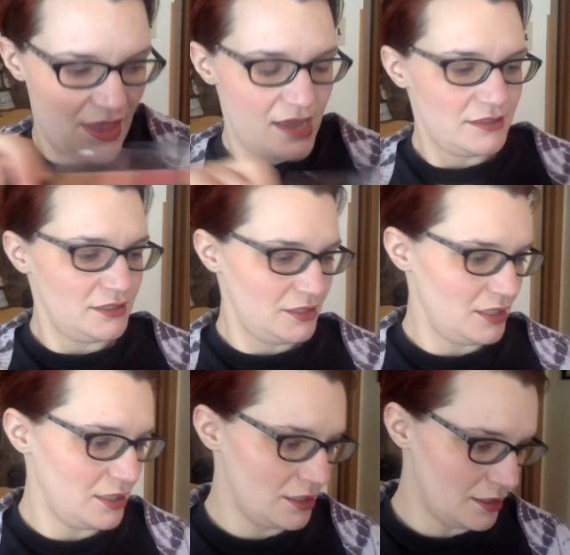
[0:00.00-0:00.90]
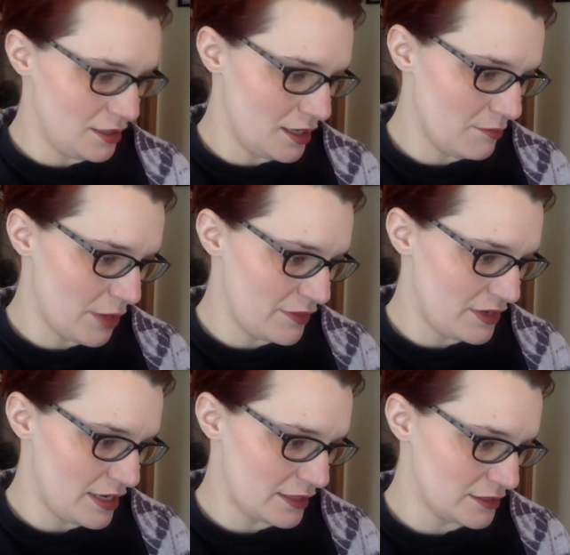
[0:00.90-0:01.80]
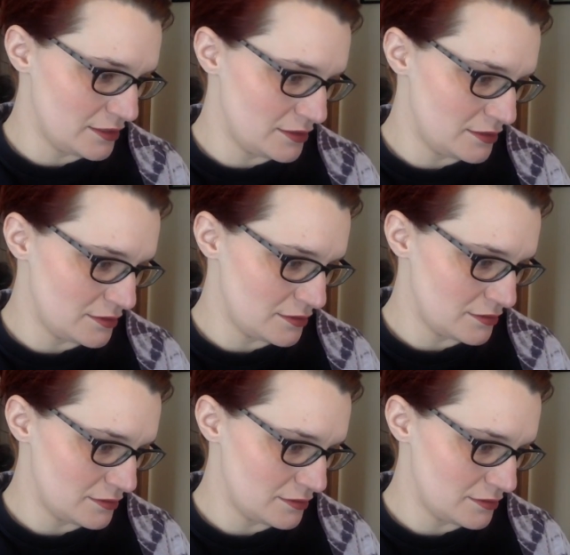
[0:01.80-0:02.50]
that by the next